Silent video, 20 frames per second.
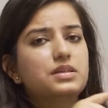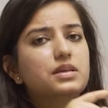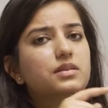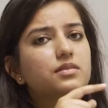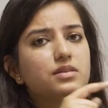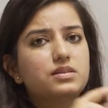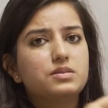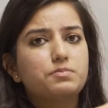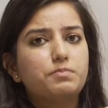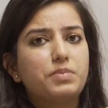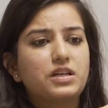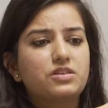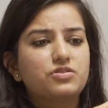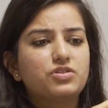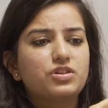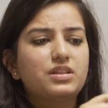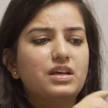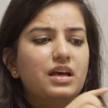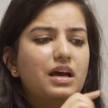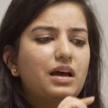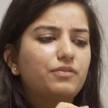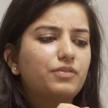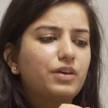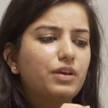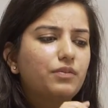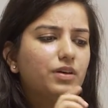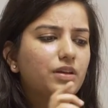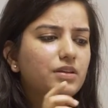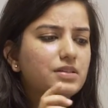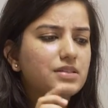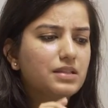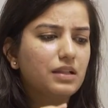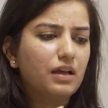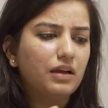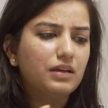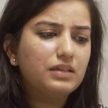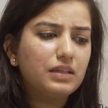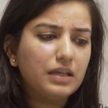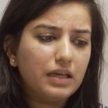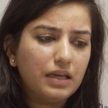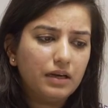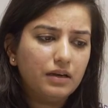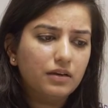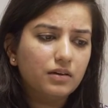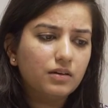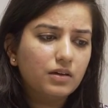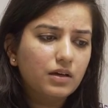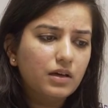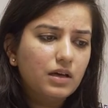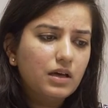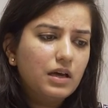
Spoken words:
see in this picture, they have given a slight hint.